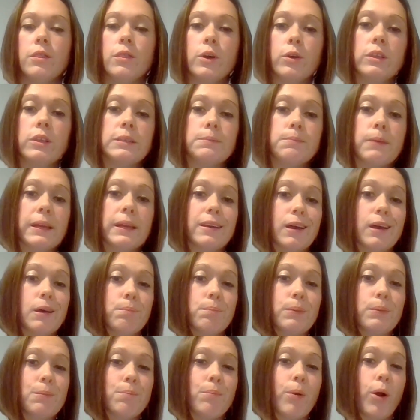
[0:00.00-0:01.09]
Though this might
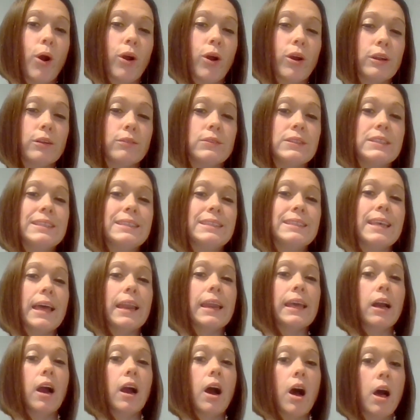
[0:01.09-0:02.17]
not be part of
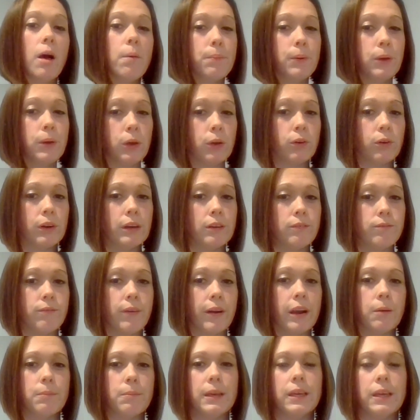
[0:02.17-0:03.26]
setting up your
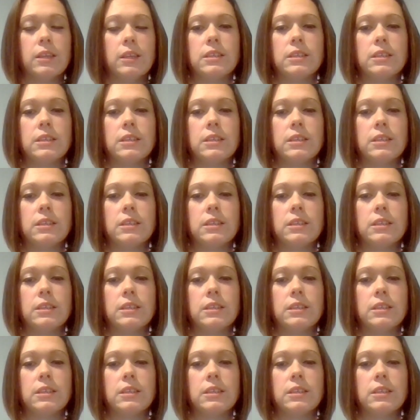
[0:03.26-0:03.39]
environment,